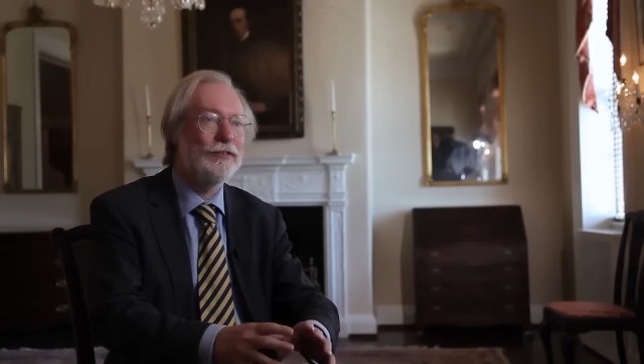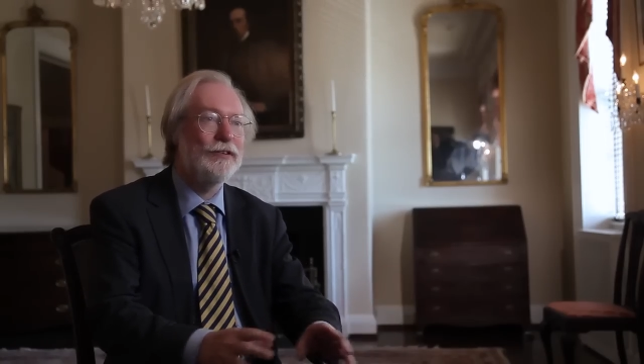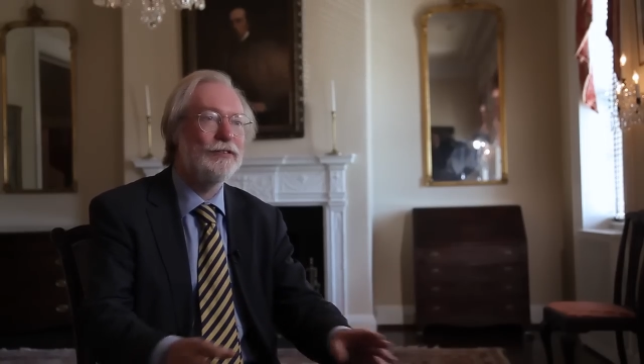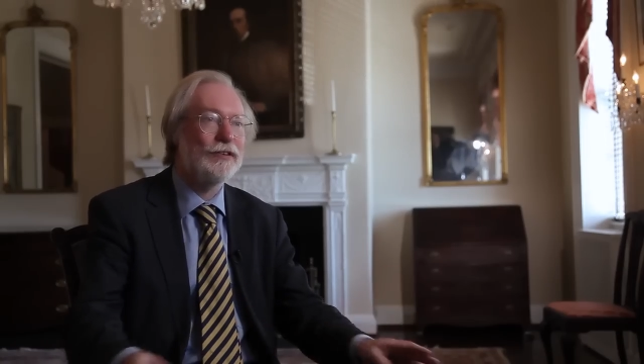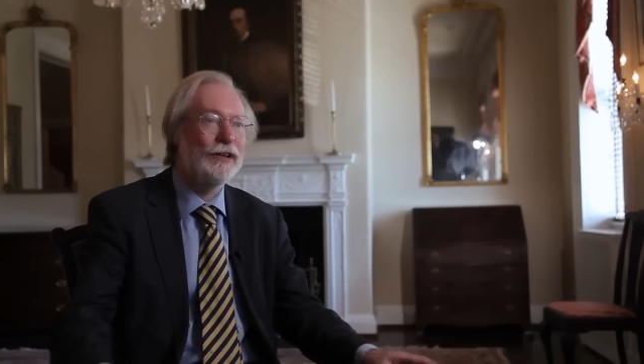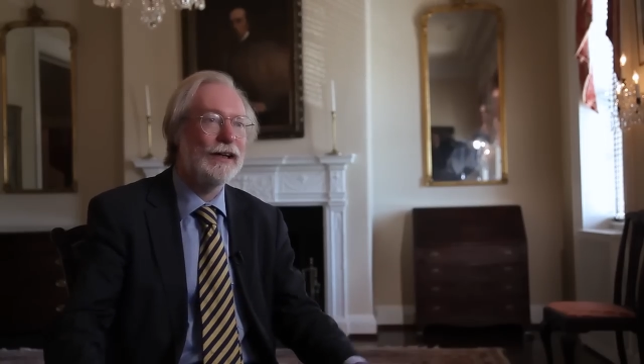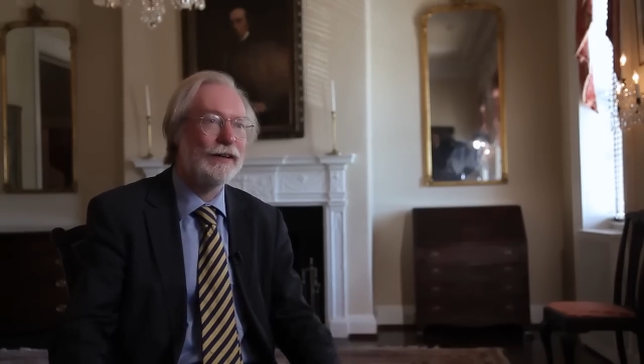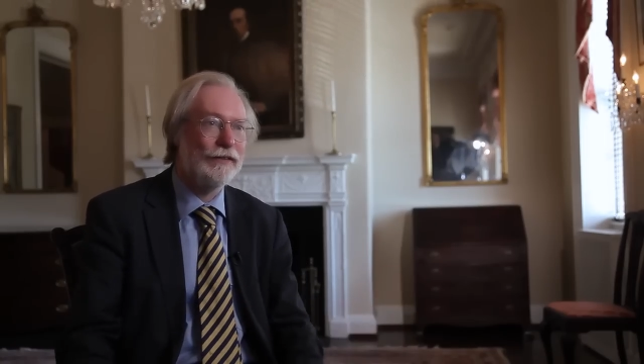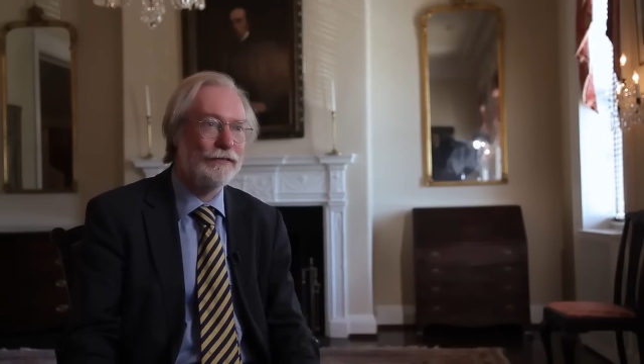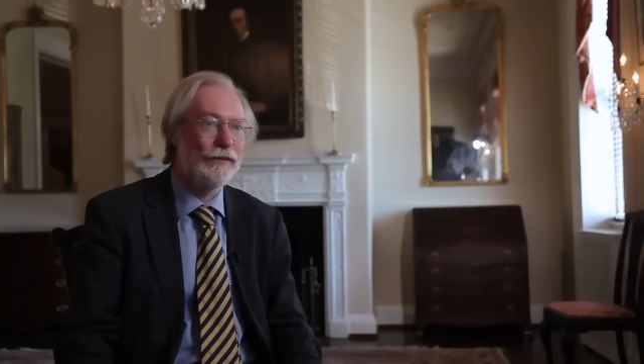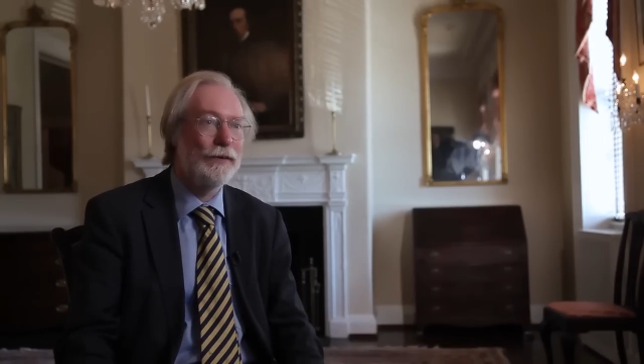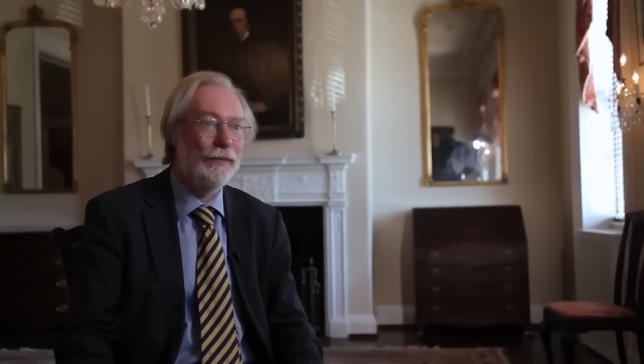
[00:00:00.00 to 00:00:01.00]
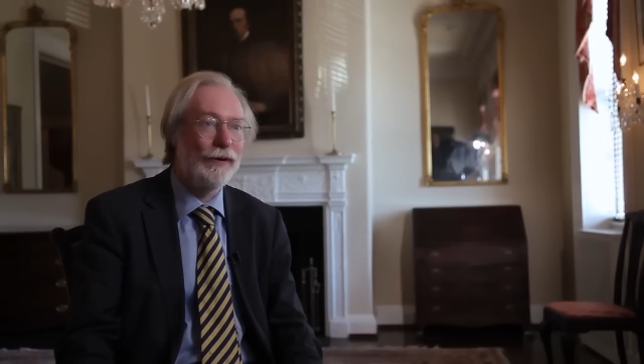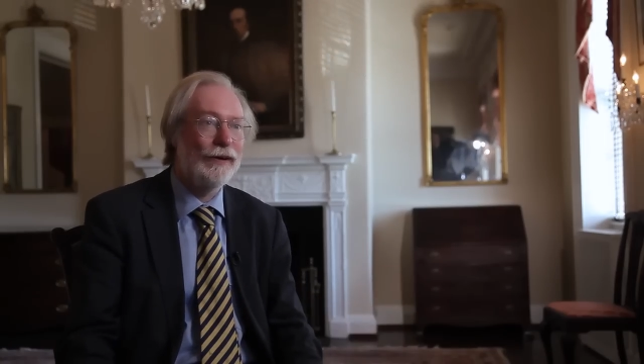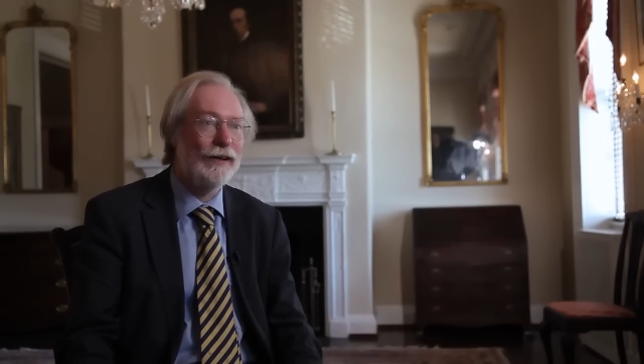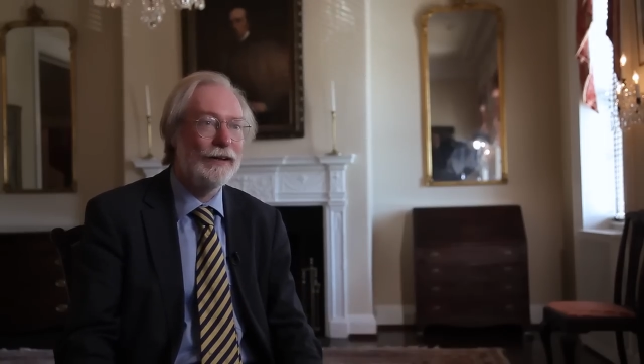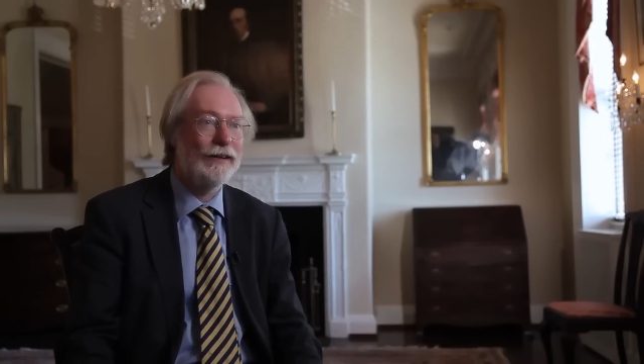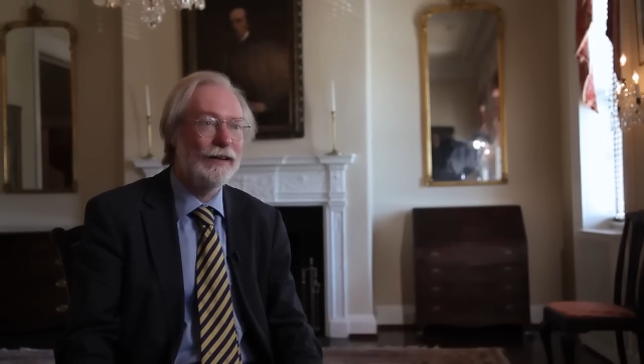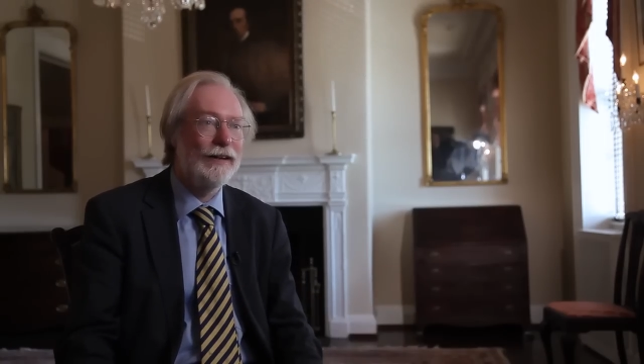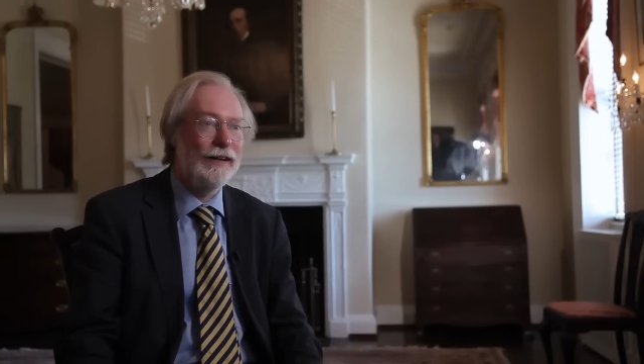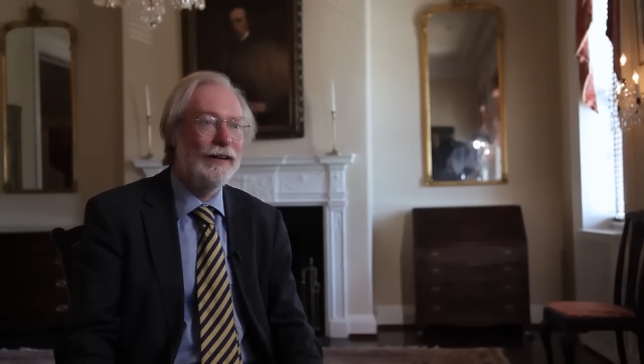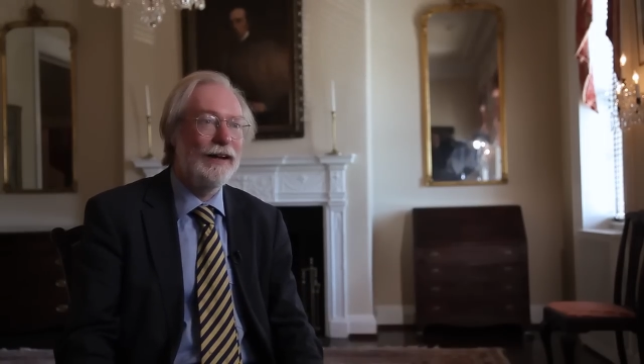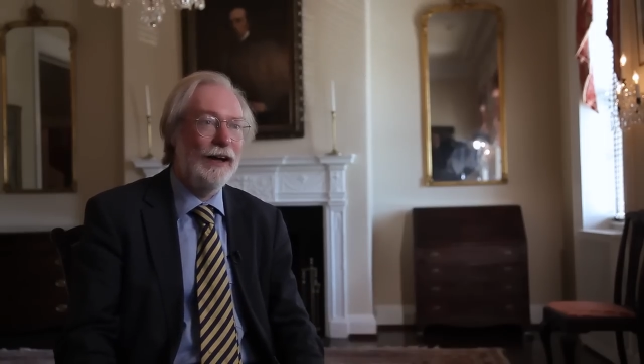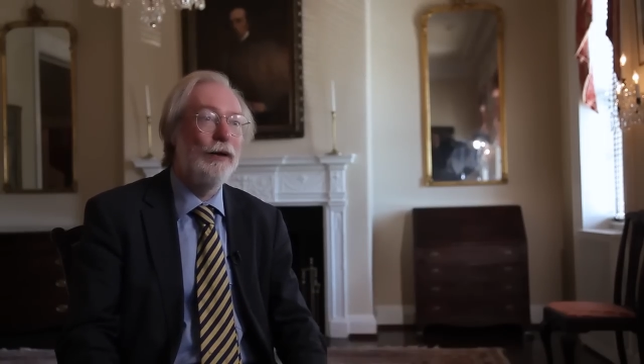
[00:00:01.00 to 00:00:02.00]
disconnected from the market
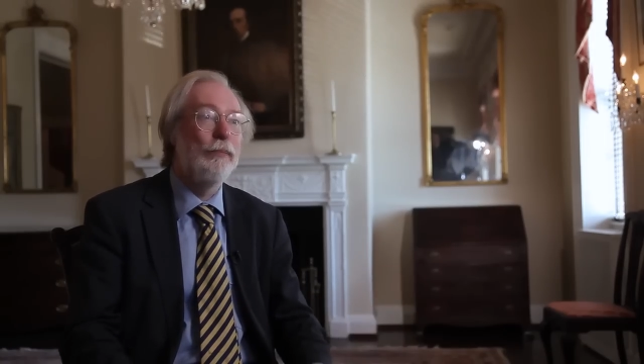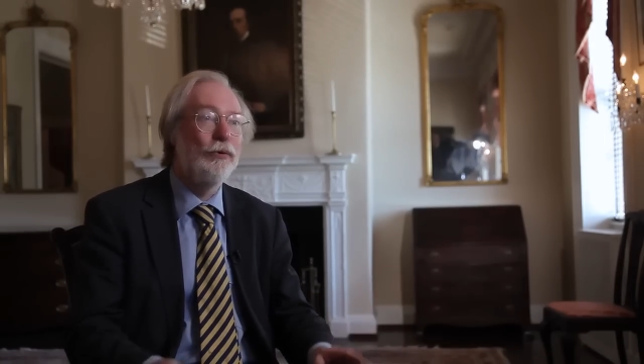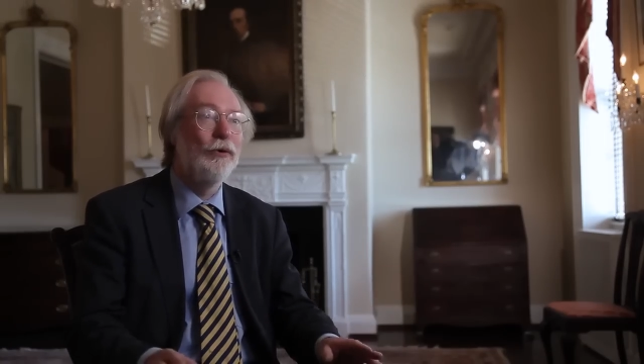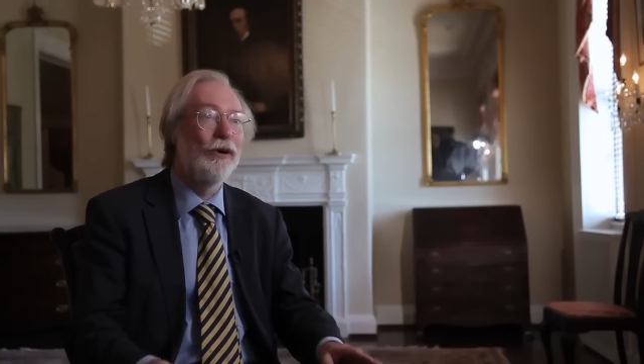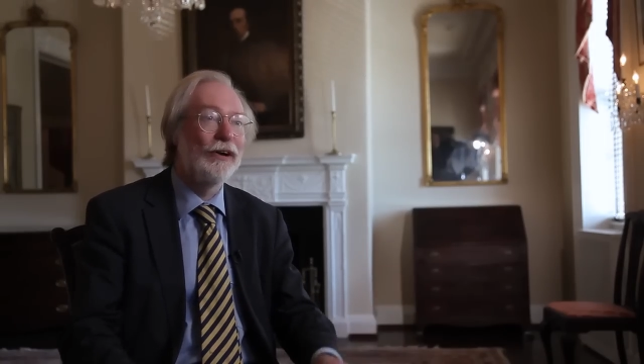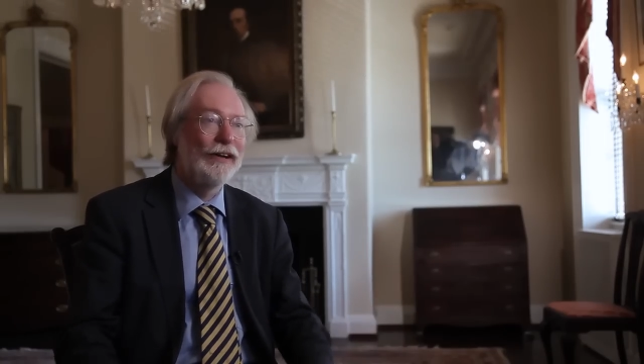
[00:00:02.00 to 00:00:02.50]
are poor.